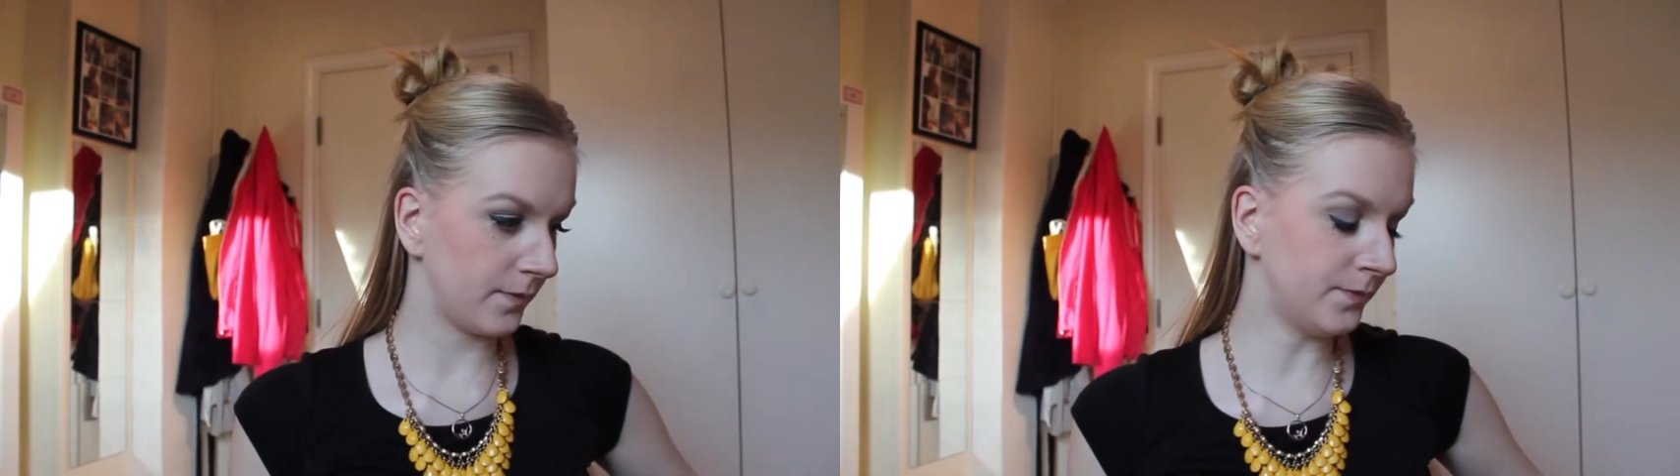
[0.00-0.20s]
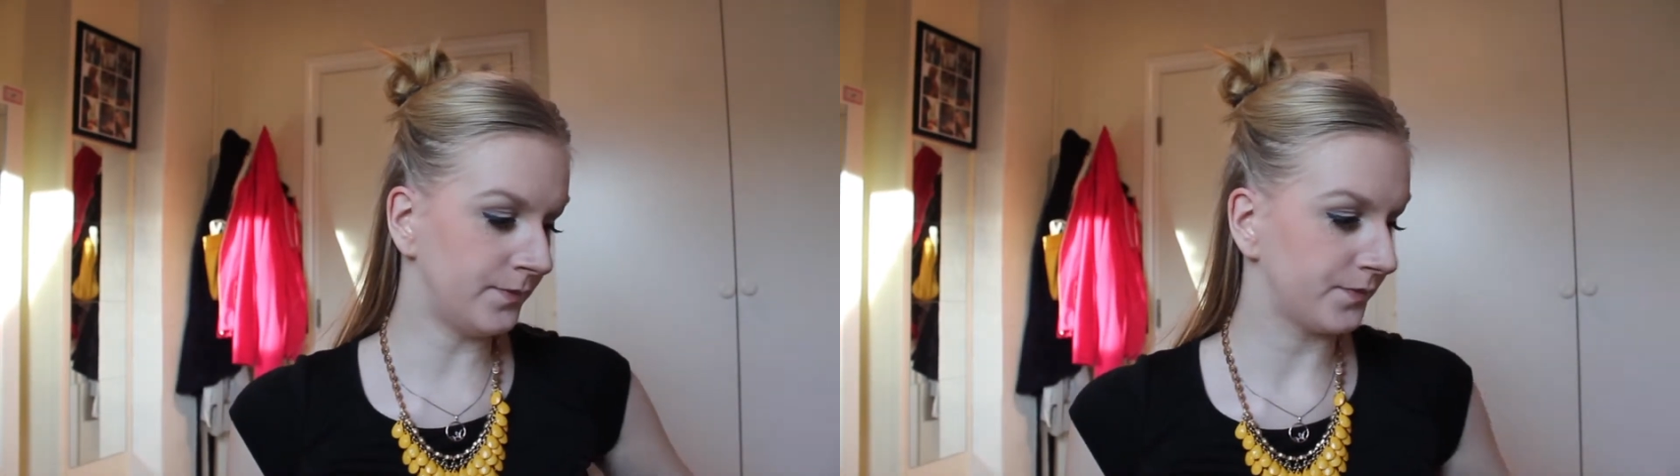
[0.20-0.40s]

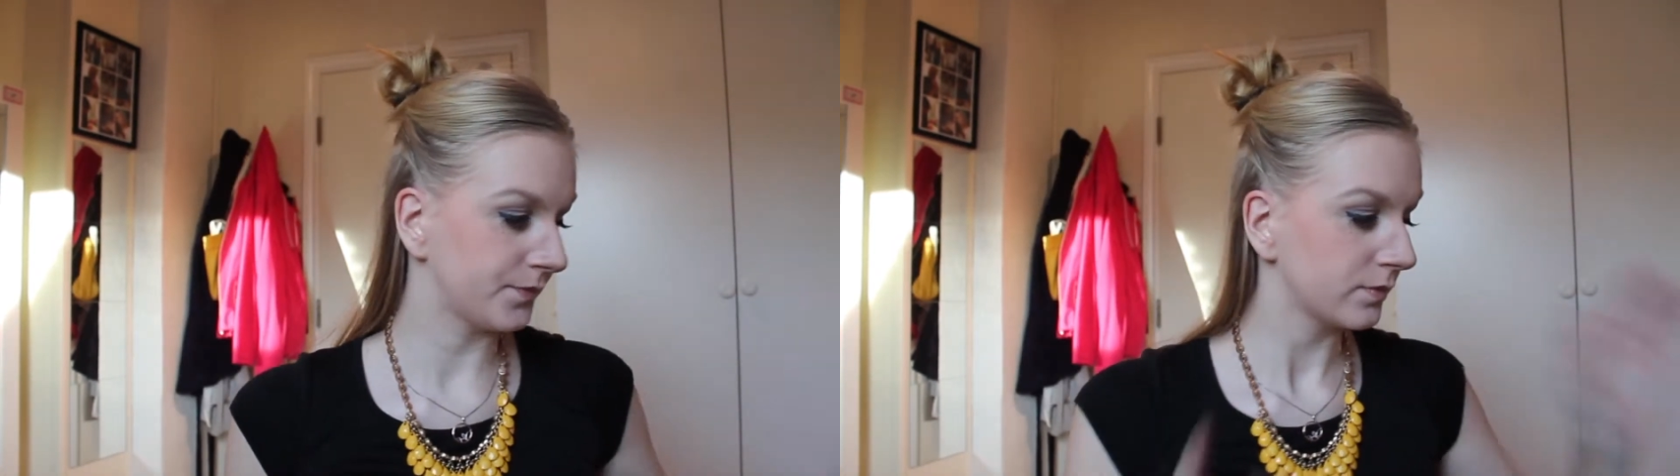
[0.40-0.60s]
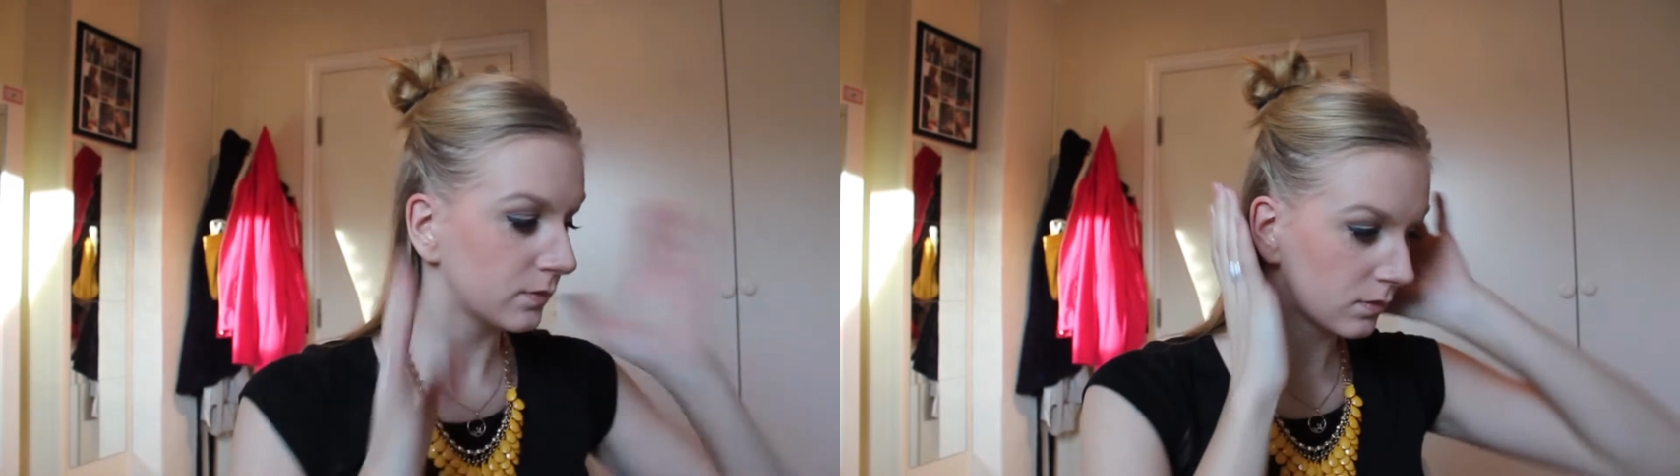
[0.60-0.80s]

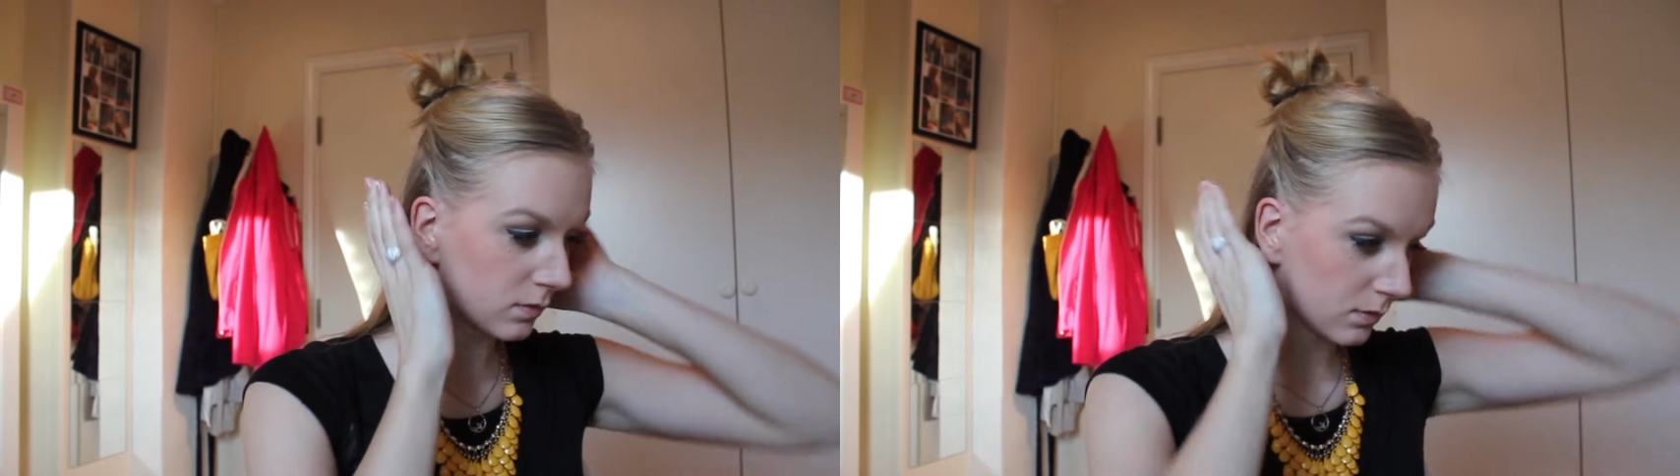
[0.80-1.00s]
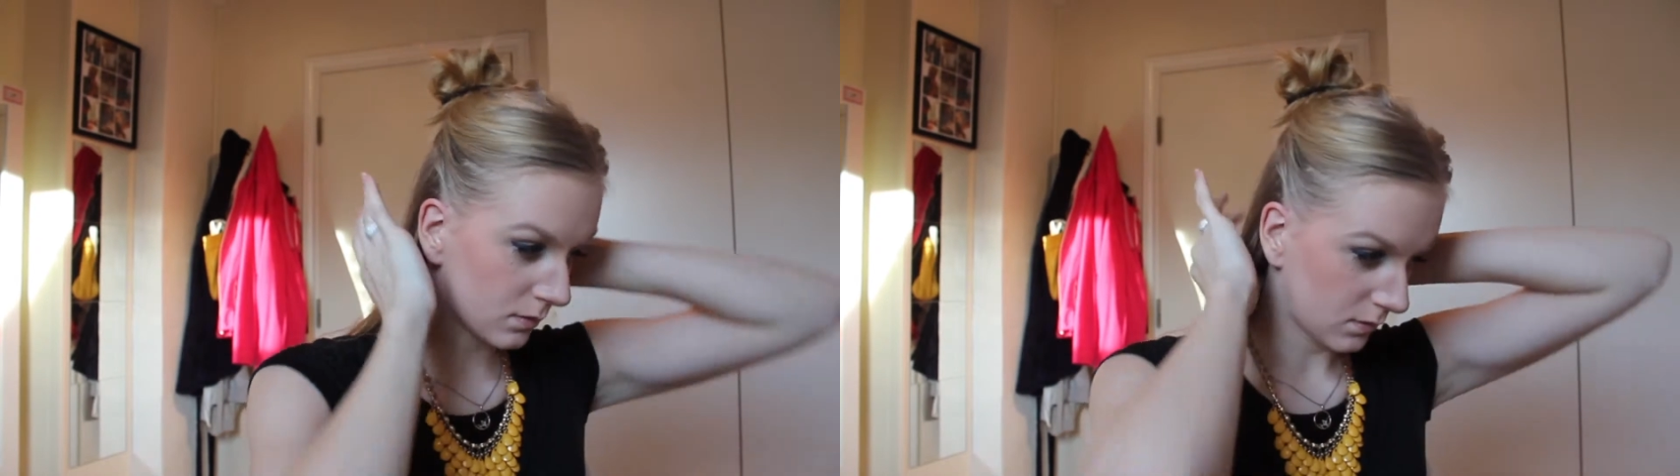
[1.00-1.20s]

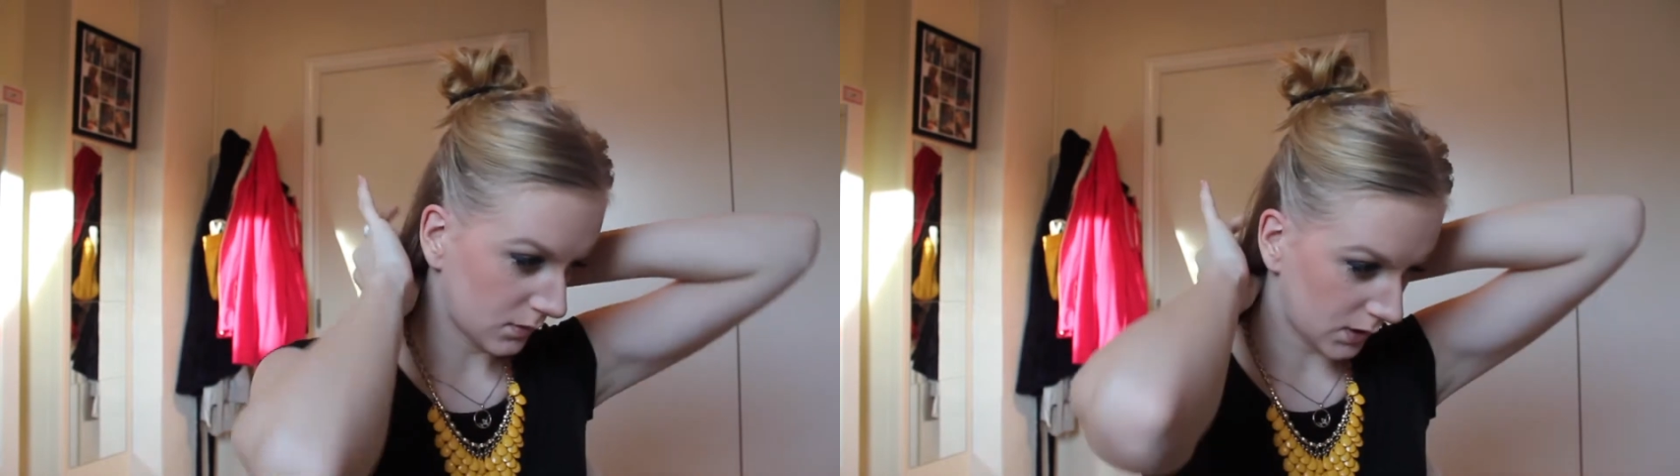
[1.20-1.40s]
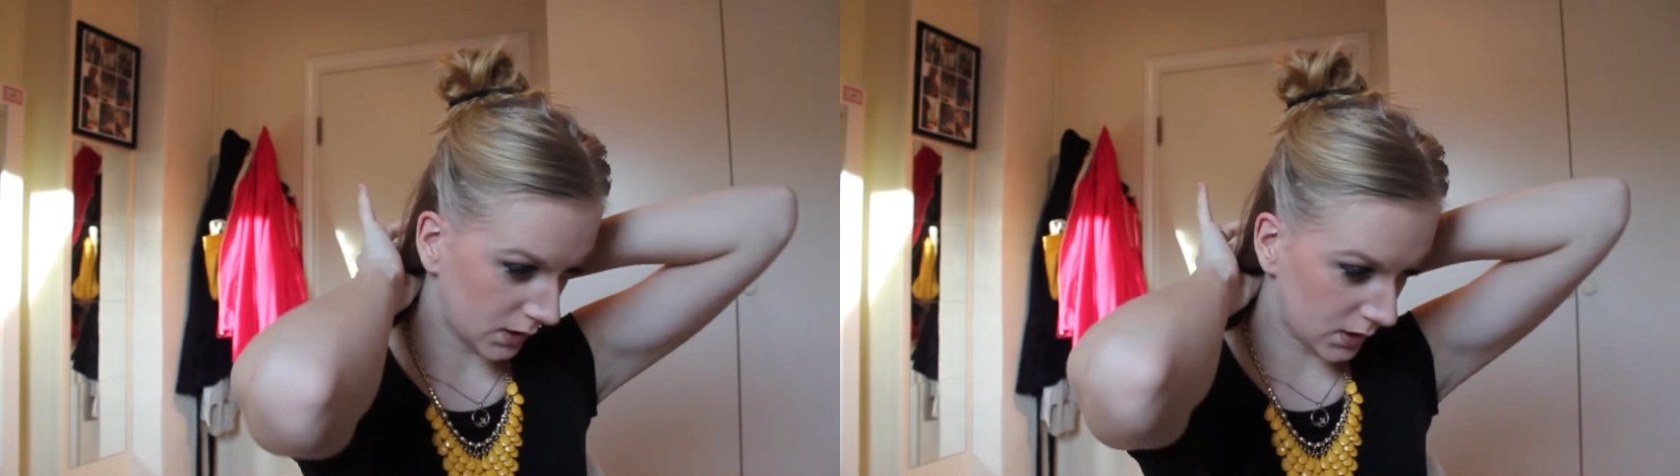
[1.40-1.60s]

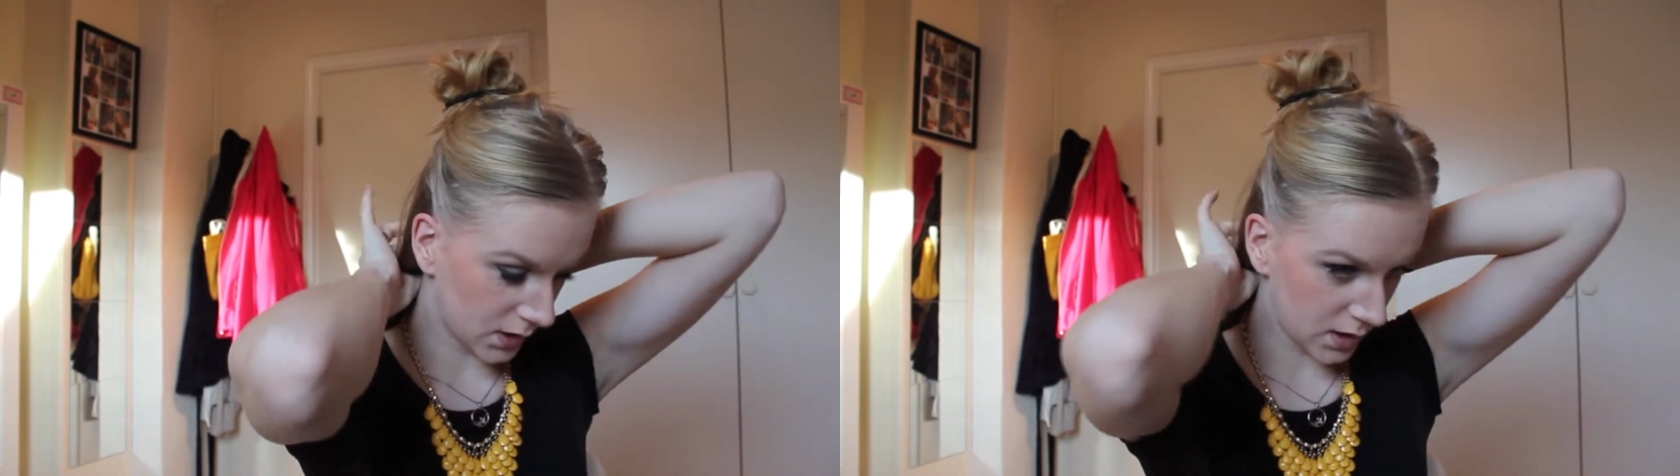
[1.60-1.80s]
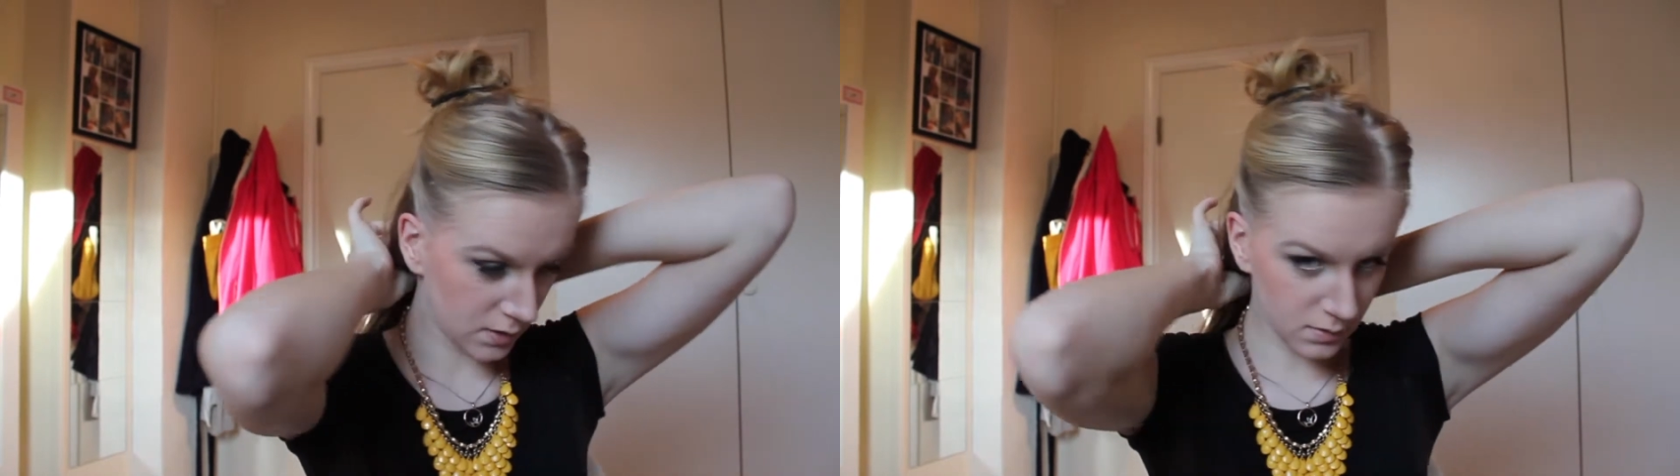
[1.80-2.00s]
And
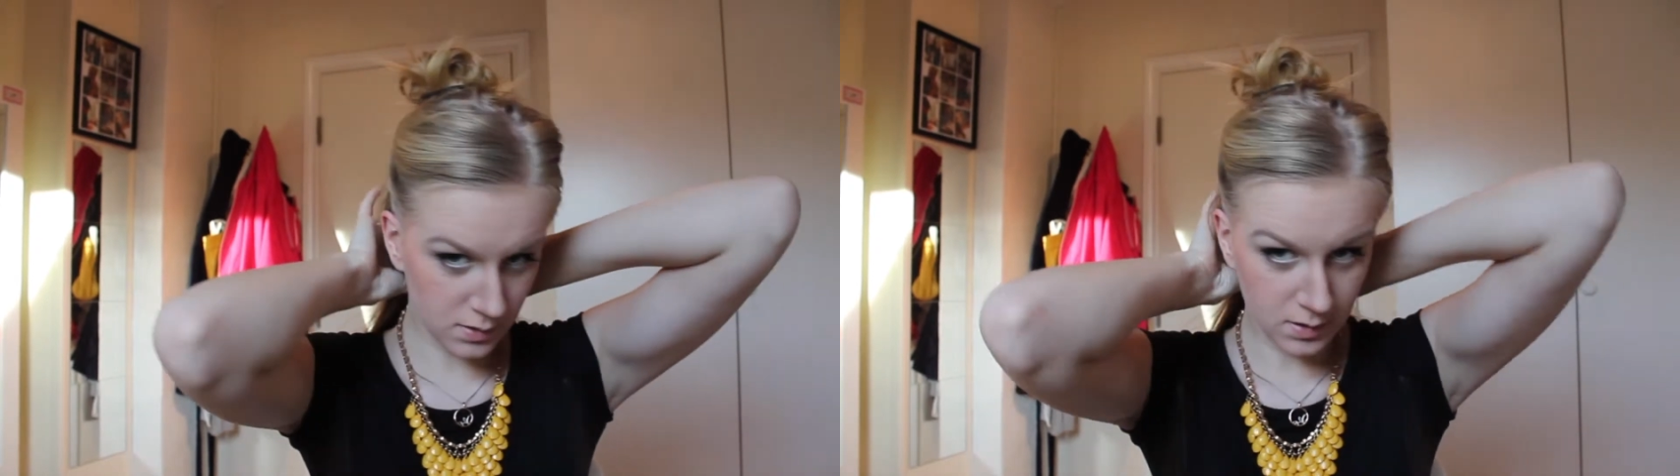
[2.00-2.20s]
now